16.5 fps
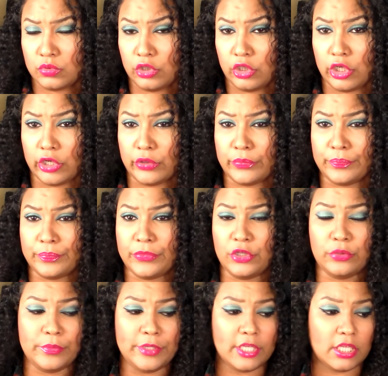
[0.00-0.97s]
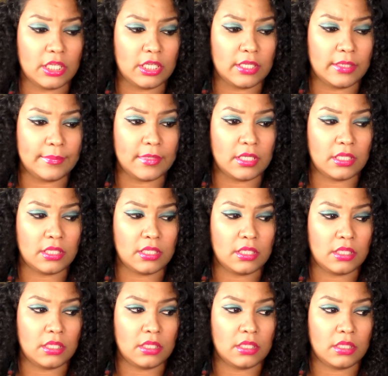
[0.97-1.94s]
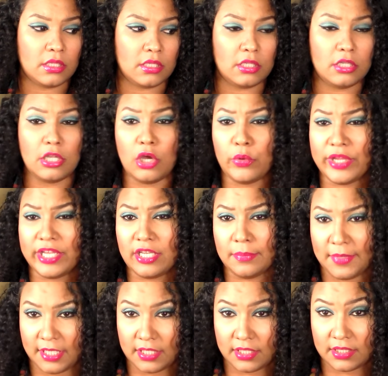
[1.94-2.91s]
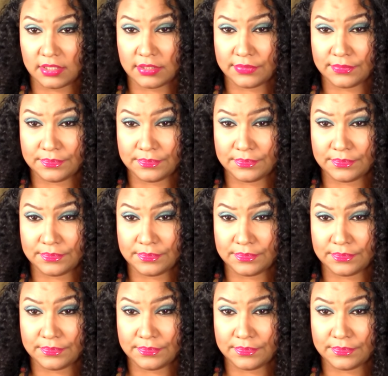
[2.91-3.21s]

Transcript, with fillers: You know, you become low in demand.